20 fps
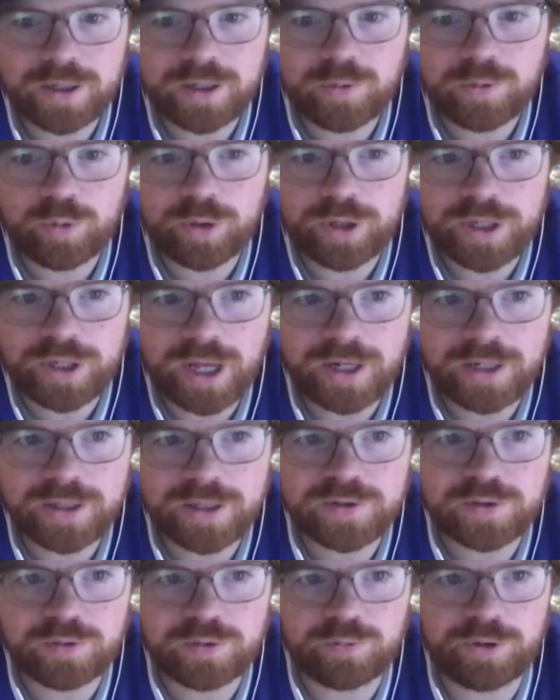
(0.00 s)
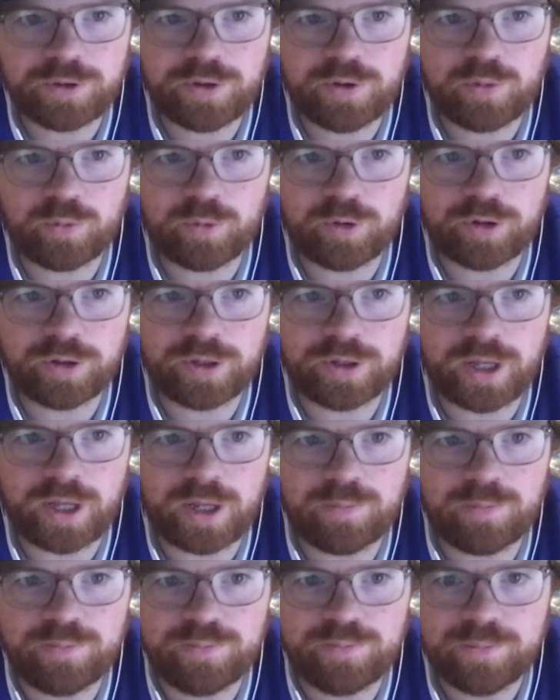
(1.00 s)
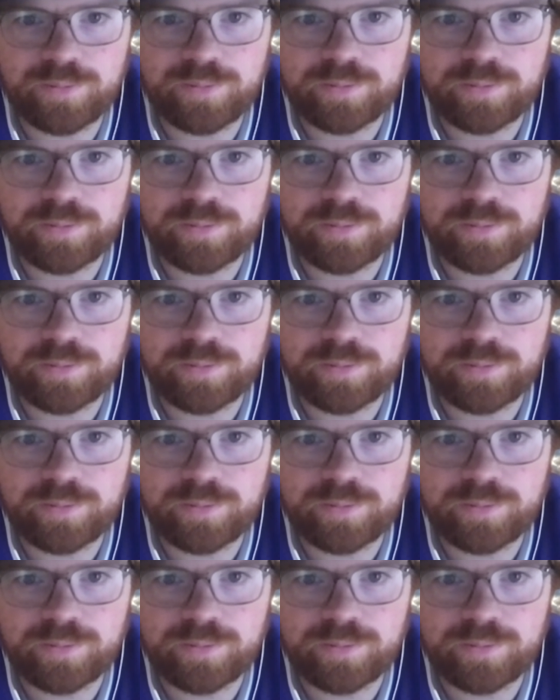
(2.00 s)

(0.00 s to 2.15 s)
When he had his 3 home run game,